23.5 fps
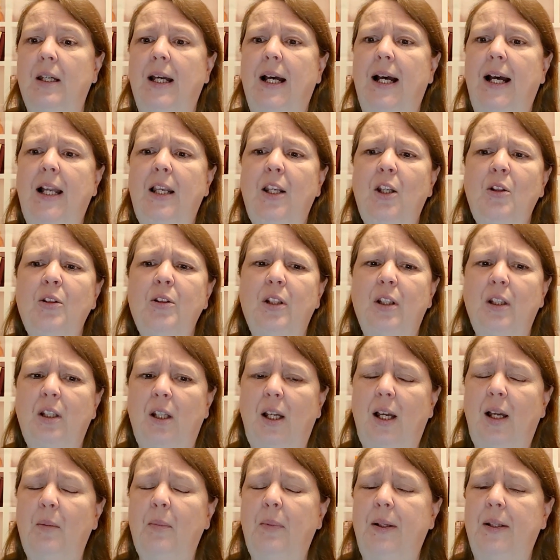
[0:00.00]
I learned a
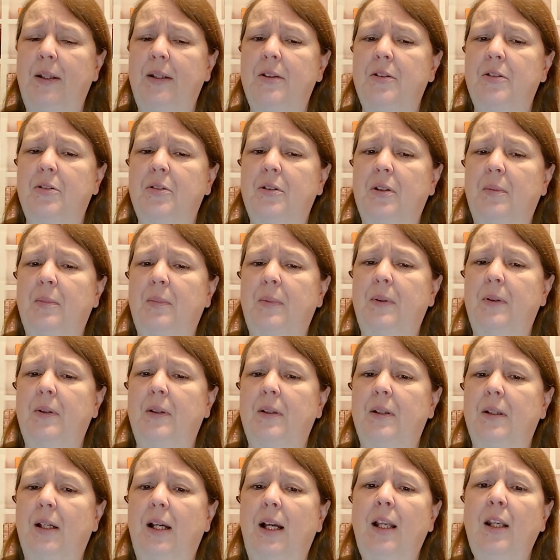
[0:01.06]
lot by
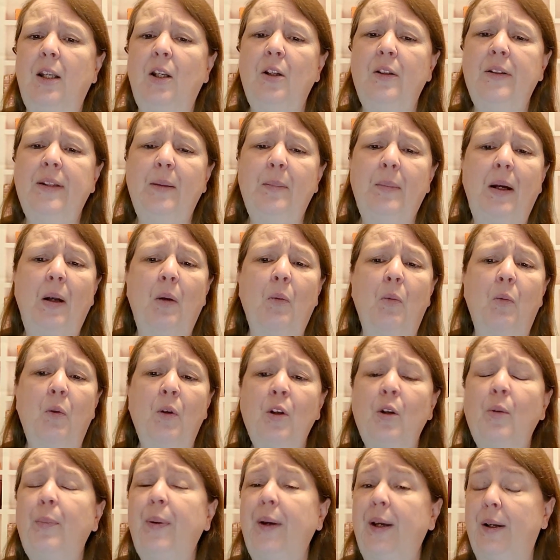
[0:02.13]
eavesdropping. I learned that my
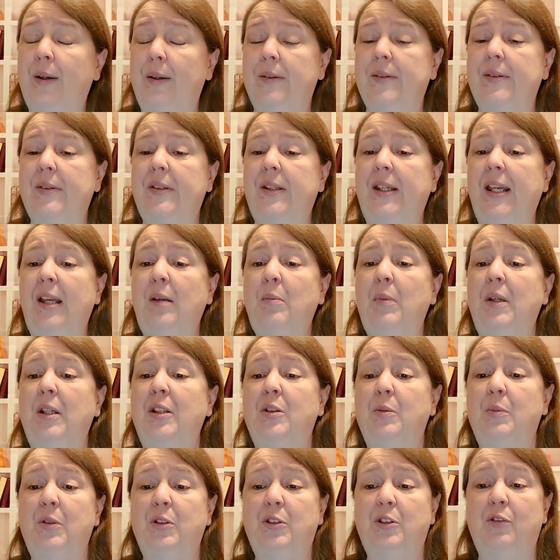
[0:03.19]
real parents gave me
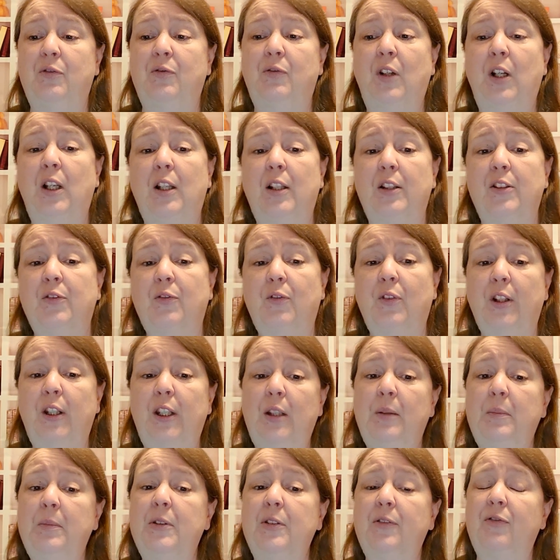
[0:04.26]
to Mr. Mullins for
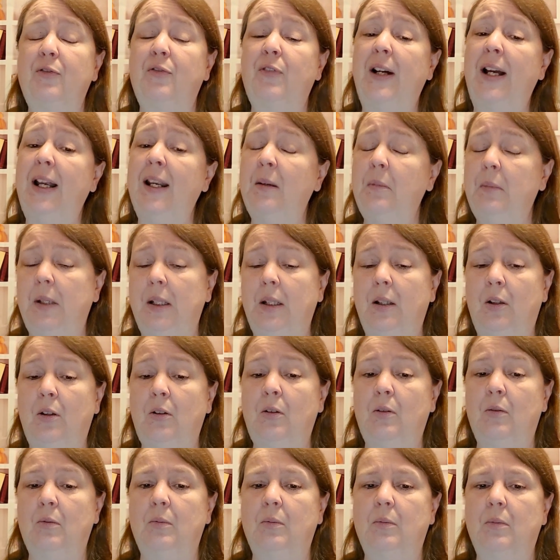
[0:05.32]
him to find me a
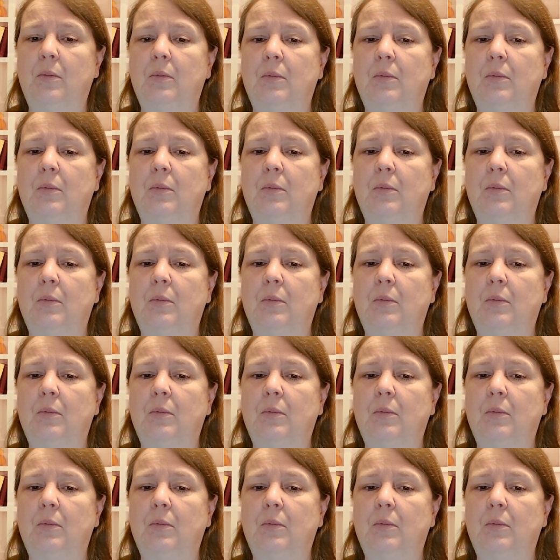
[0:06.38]
home.